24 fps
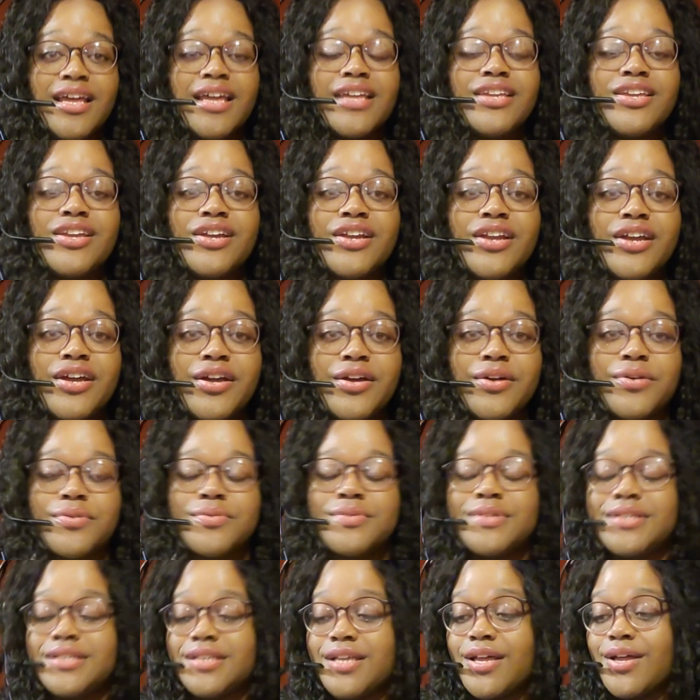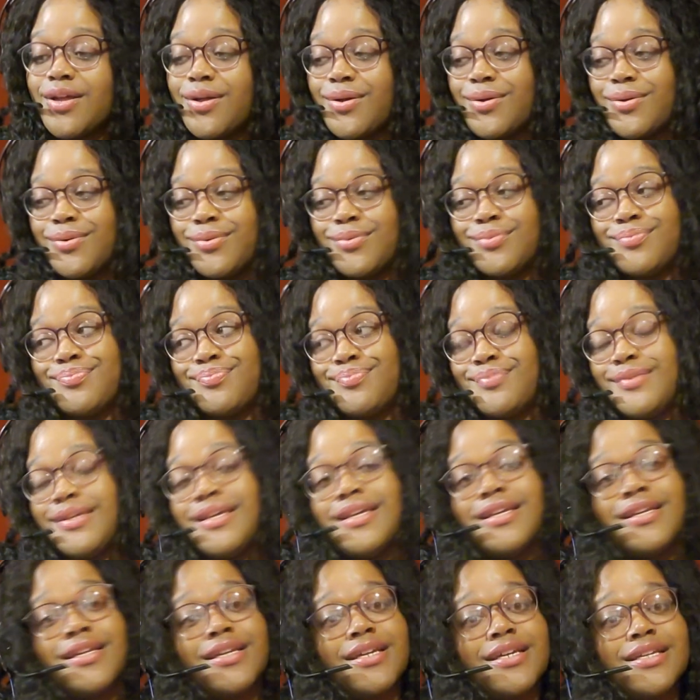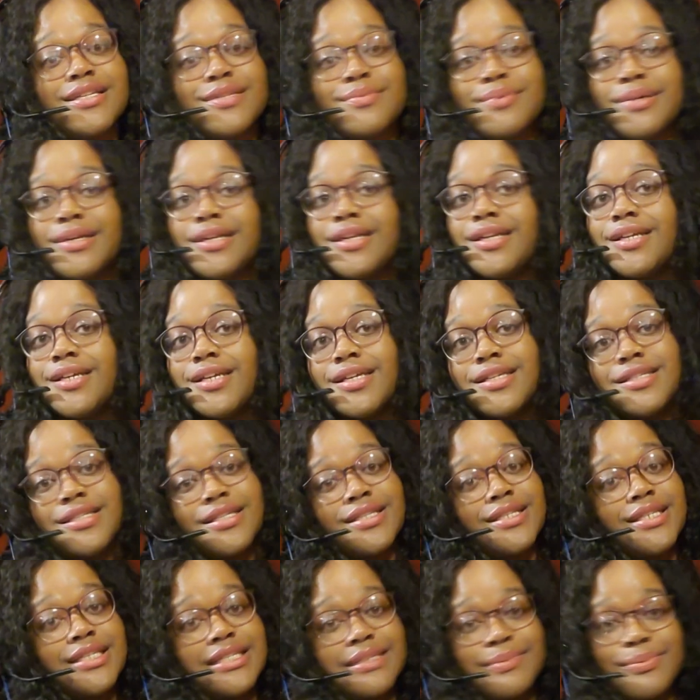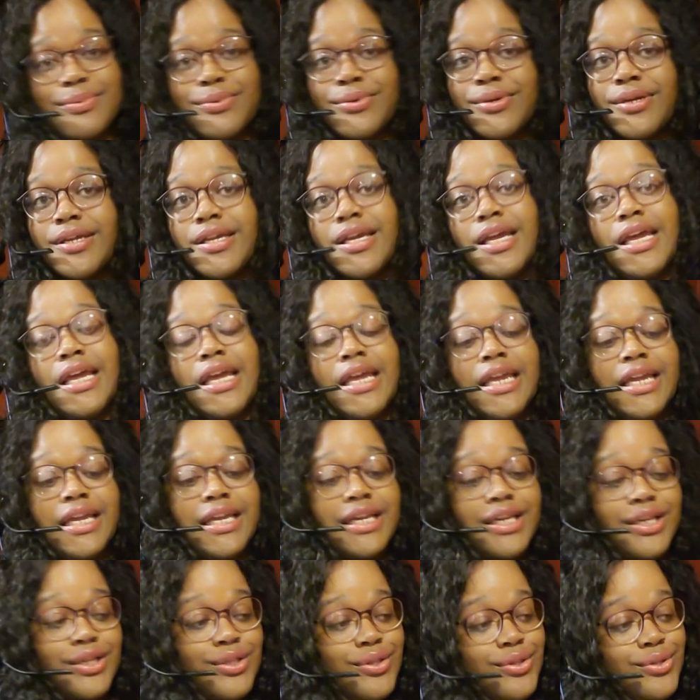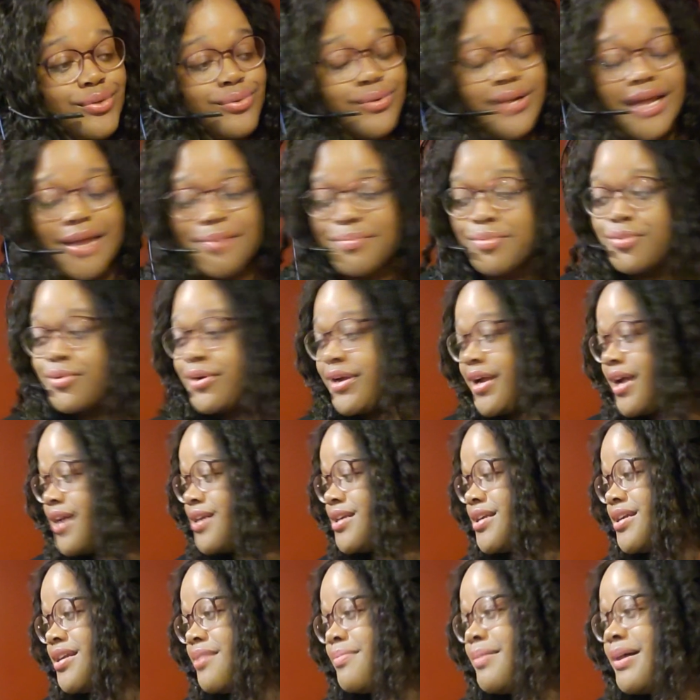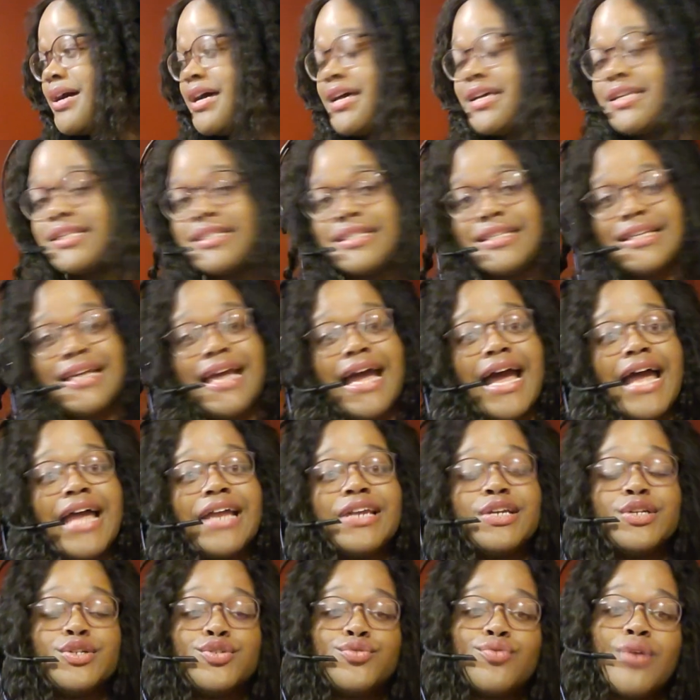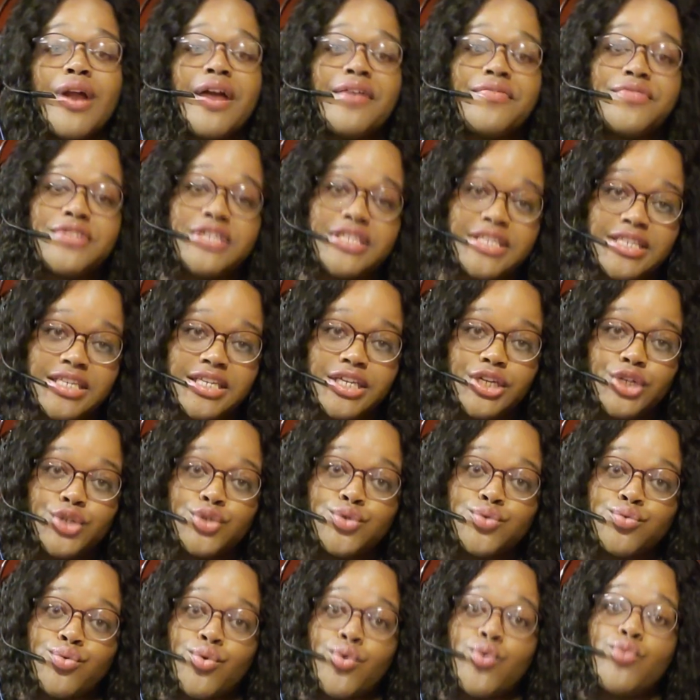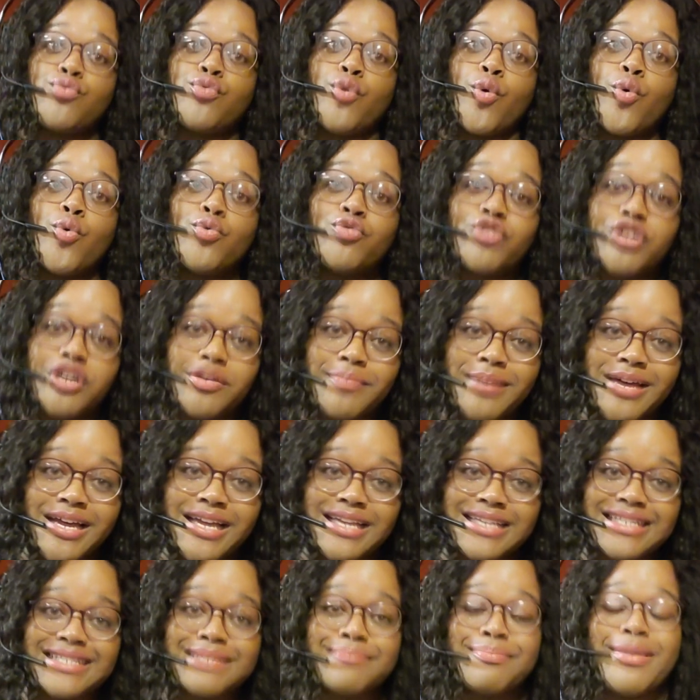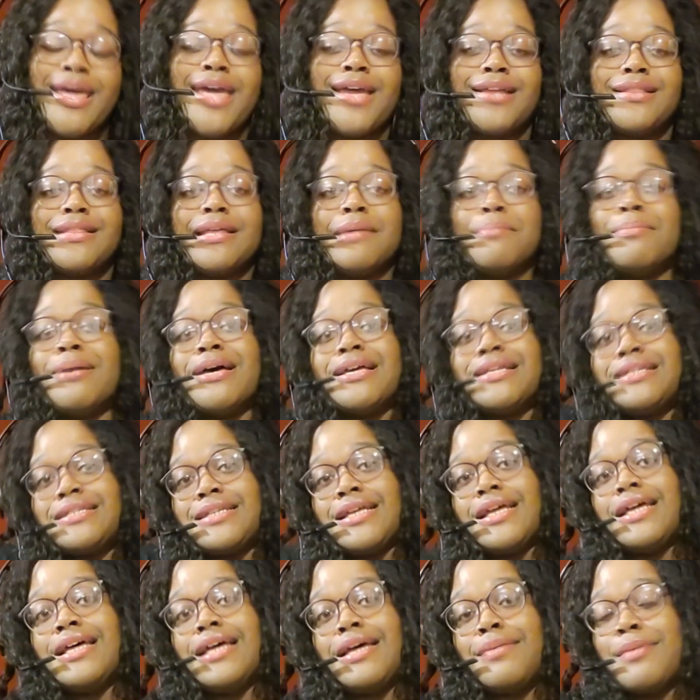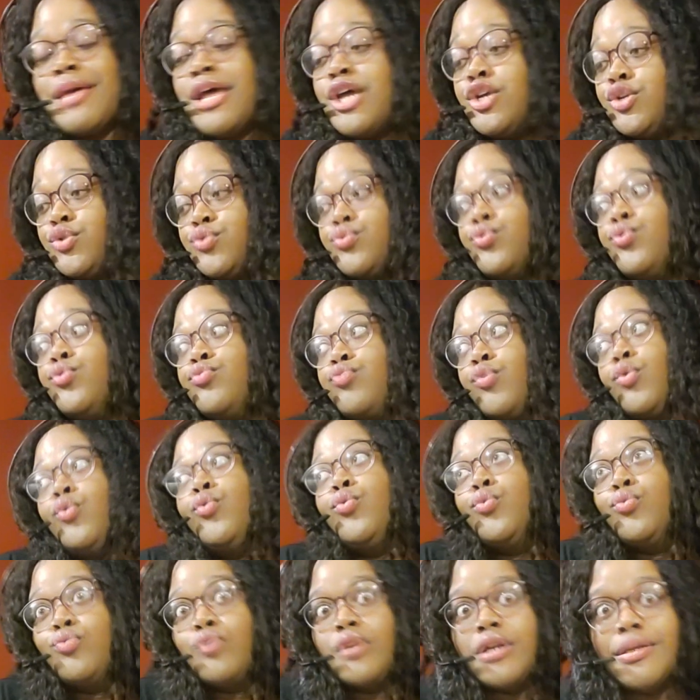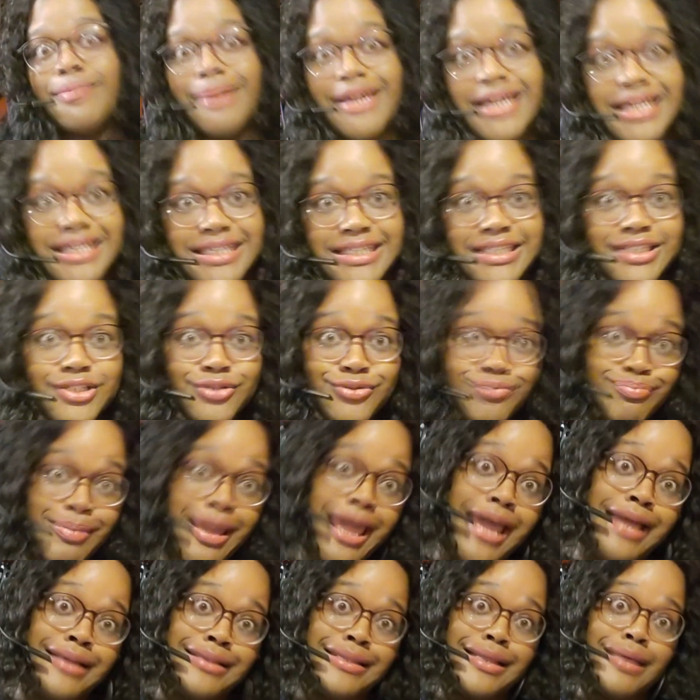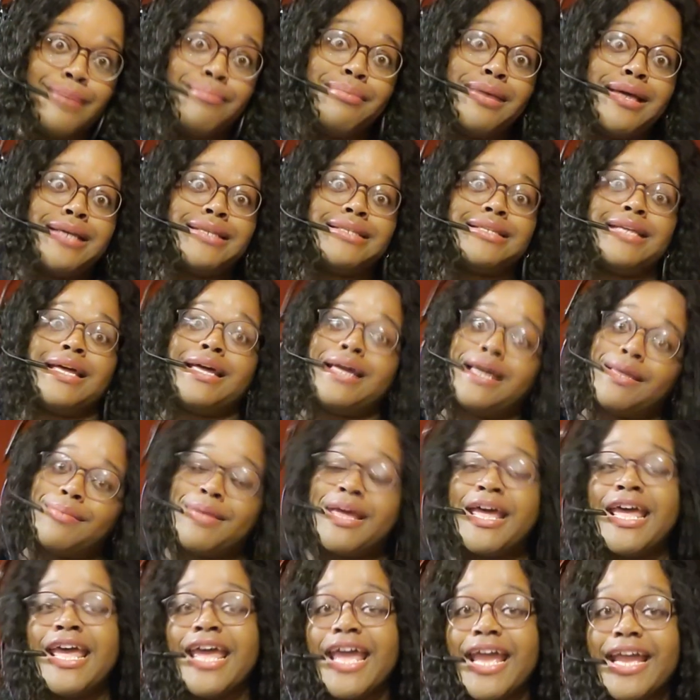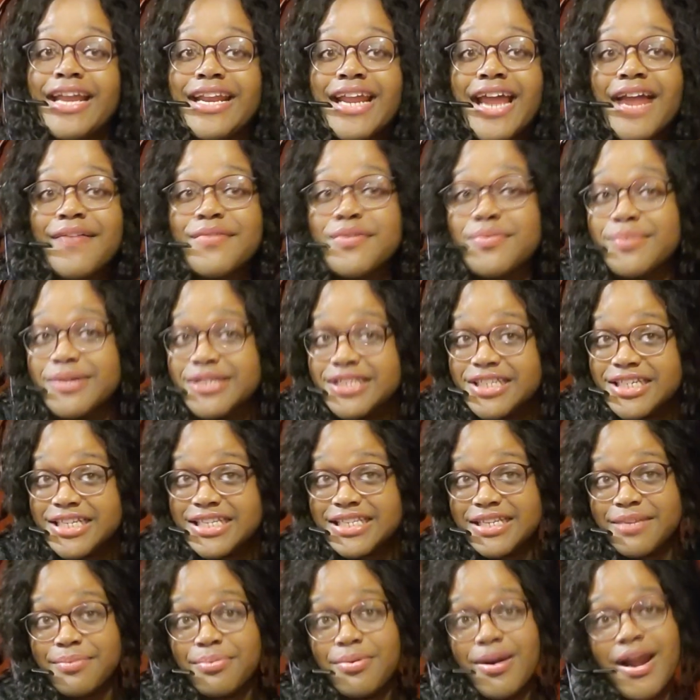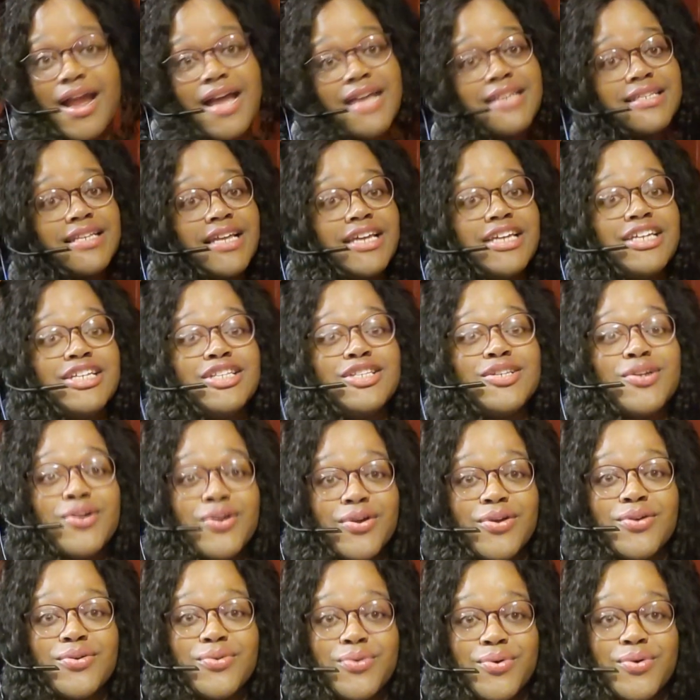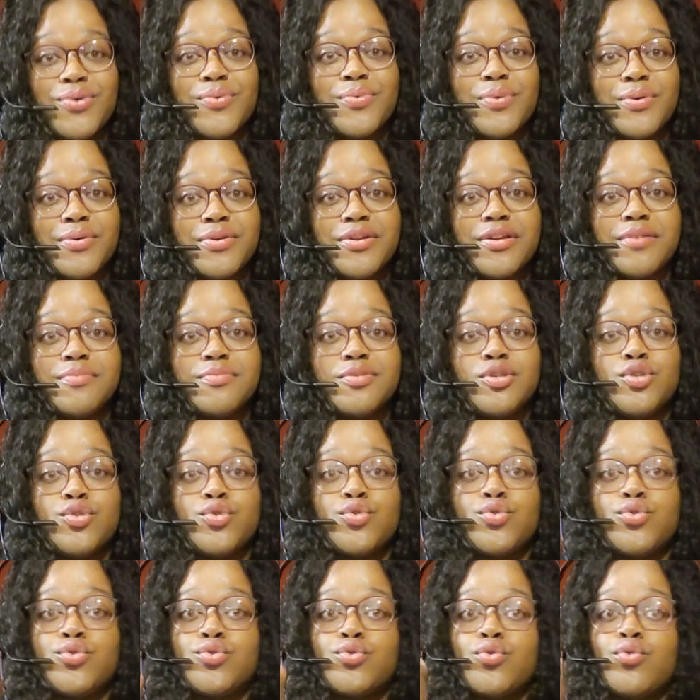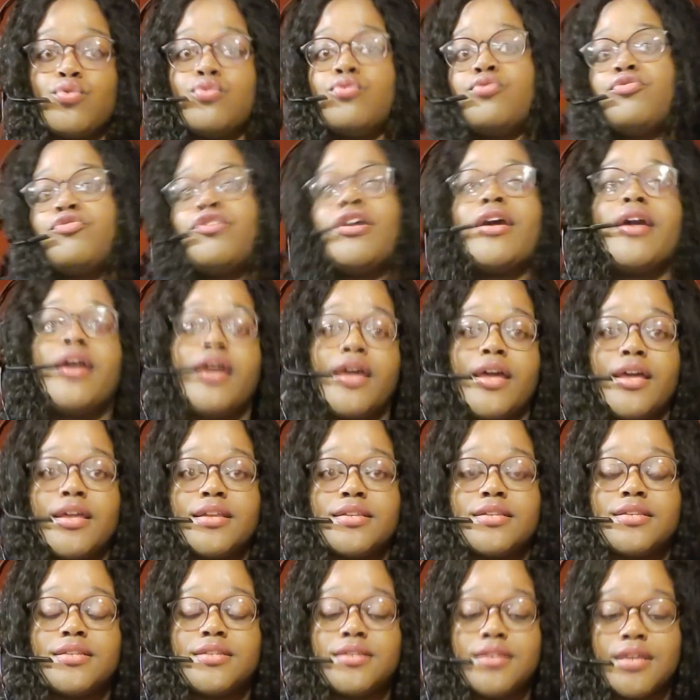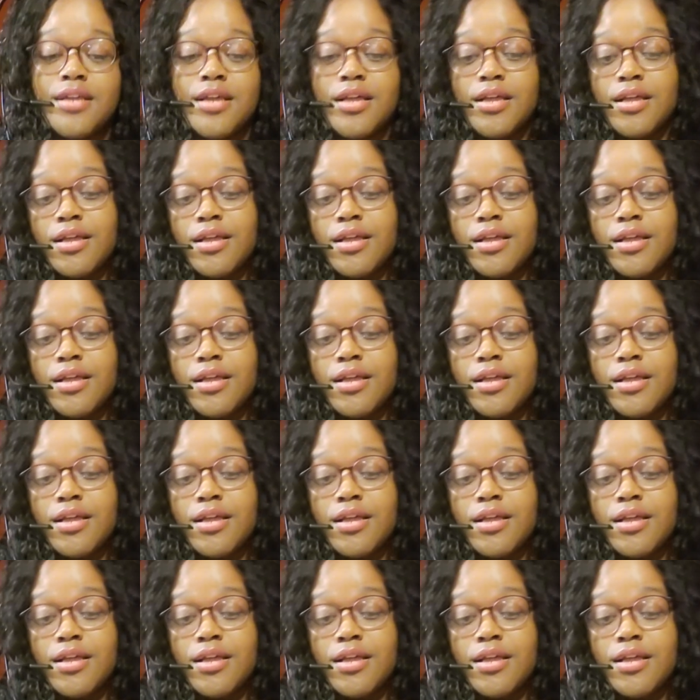You know, so it is what it is at this point. He then threw that boy under the bus, got in the driver's seat, drove over the bus, backed the bus up, drove over the bus, backed the bus up, and everyone's just surprised that he turned on William so fast.